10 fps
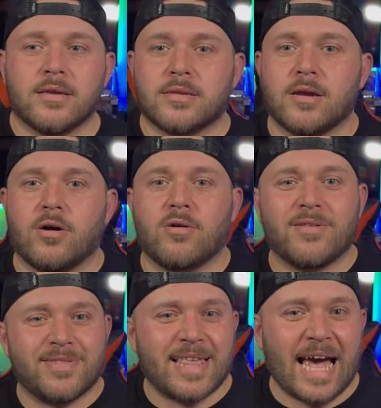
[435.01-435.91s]

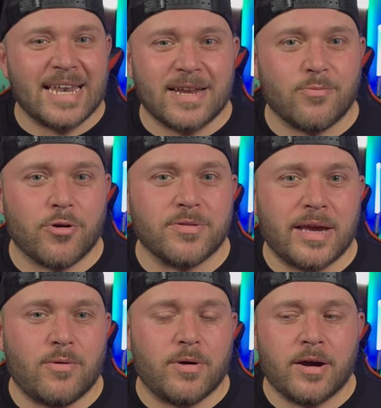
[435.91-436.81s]
So that didn't work
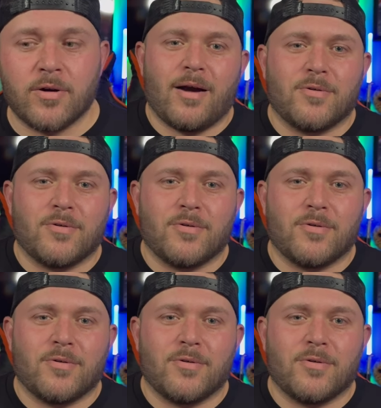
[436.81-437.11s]
that well.